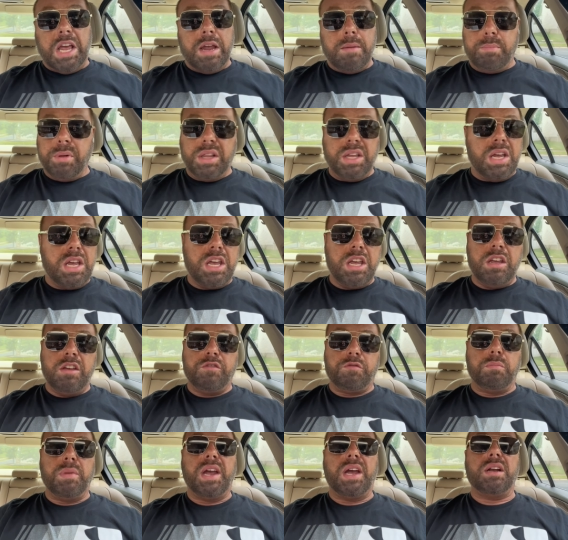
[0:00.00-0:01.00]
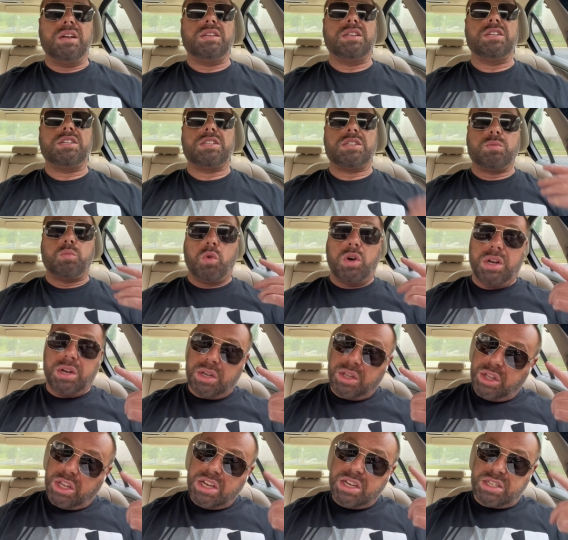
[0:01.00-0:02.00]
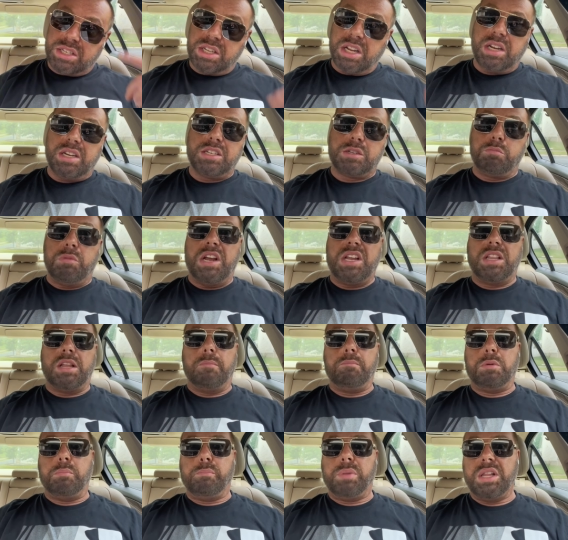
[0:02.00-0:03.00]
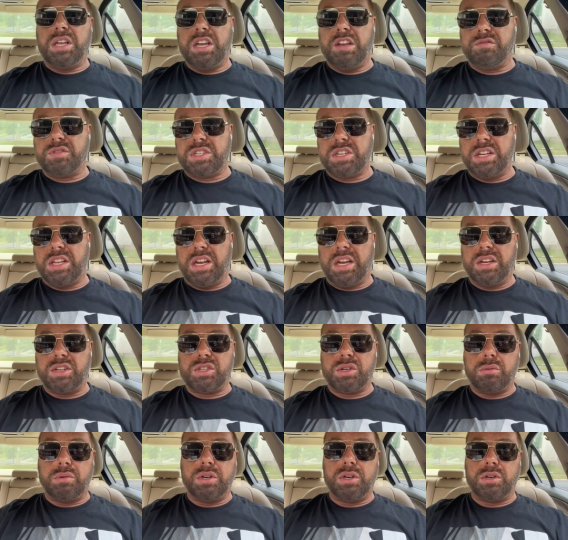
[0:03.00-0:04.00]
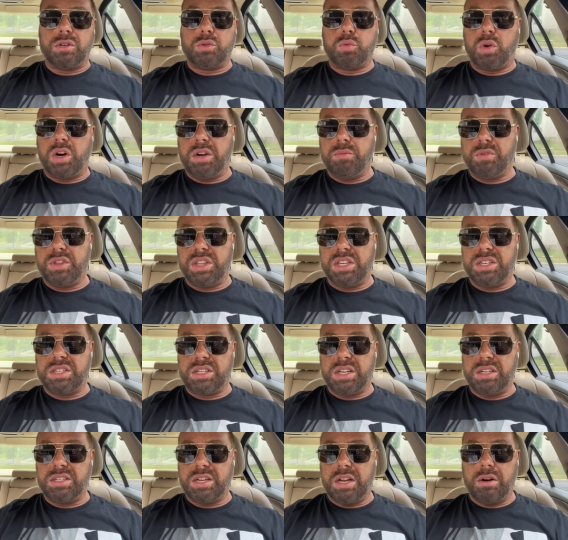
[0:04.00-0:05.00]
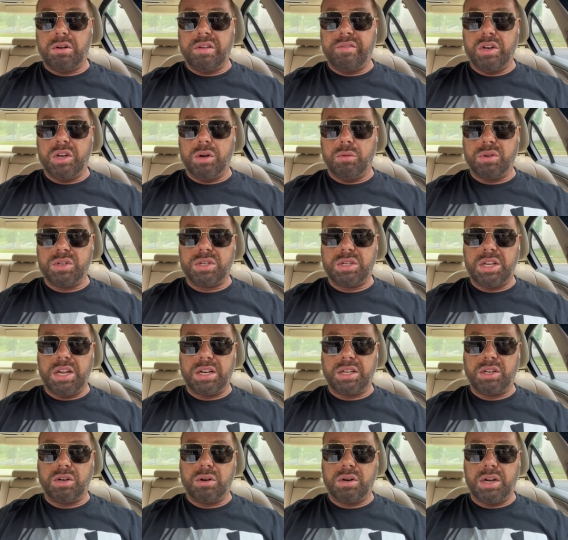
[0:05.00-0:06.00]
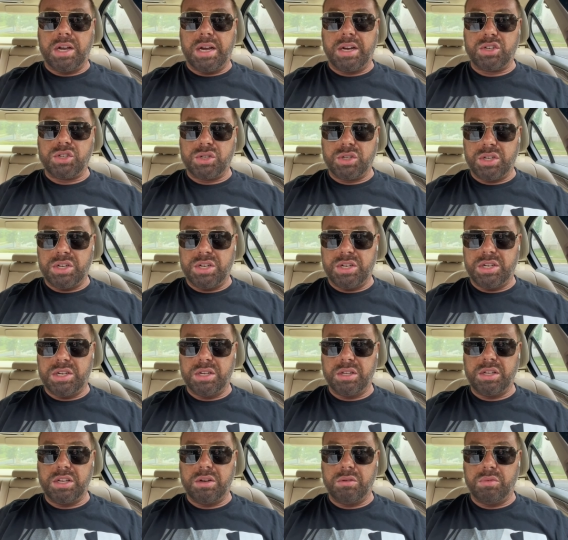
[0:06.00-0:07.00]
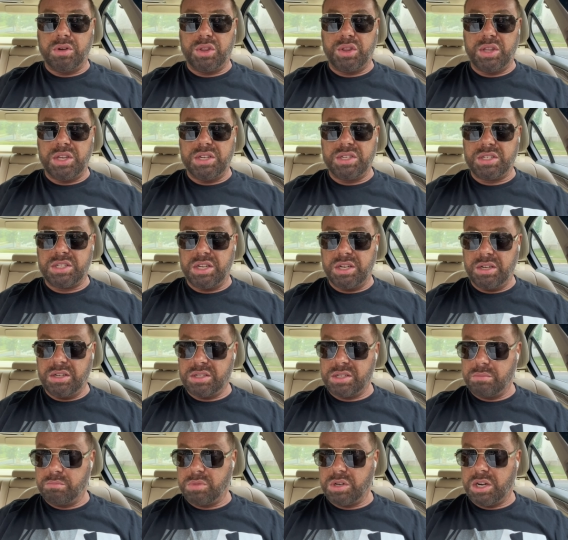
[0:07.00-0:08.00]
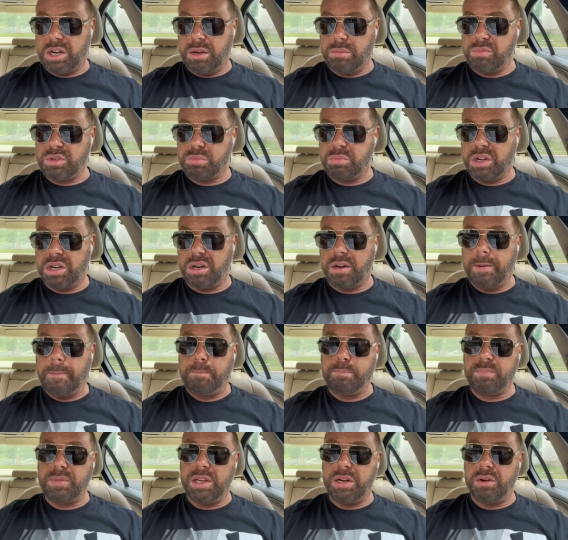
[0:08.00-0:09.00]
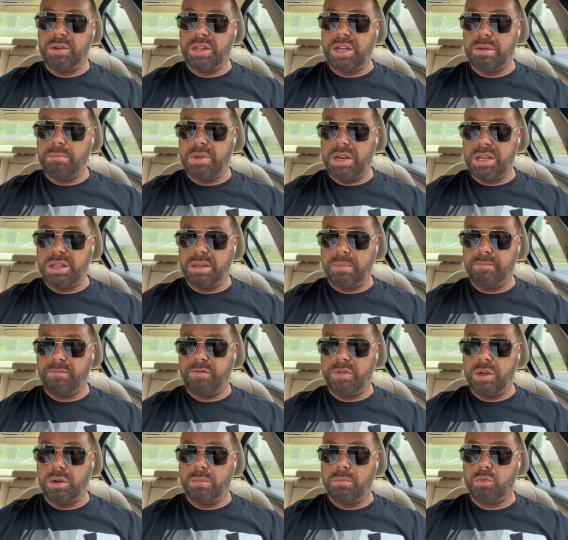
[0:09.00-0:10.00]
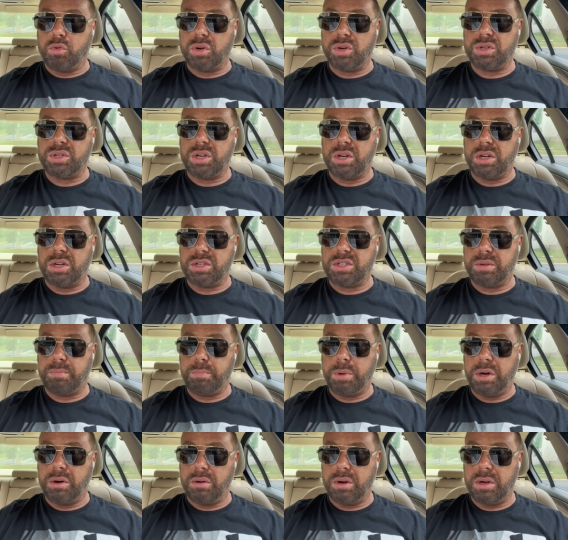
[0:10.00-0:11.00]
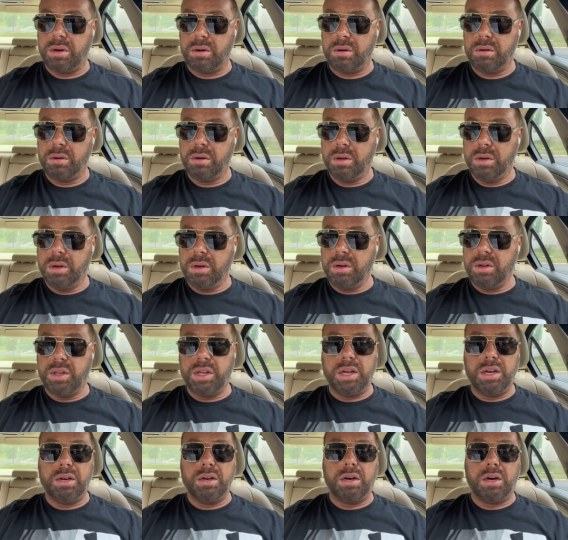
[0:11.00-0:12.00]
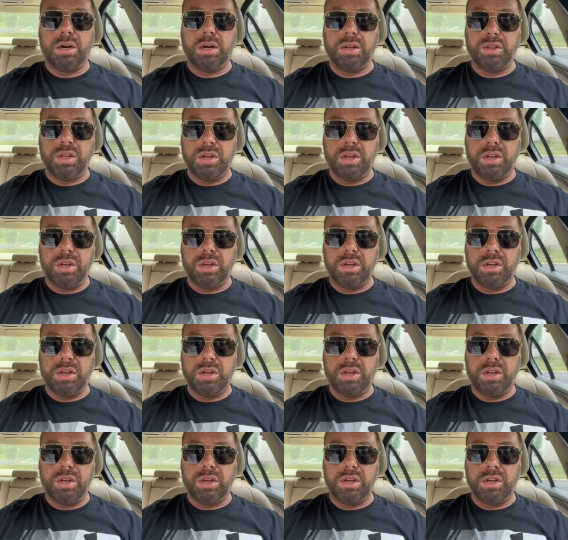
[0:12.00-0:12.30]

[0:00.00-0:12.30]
believe, man. This is what these things make them to believe. See, they get so intertwined with these things, they don't even know what that they're actually dealing with these things sometimes. But, you know, they make them feel more uh, superior than uh, the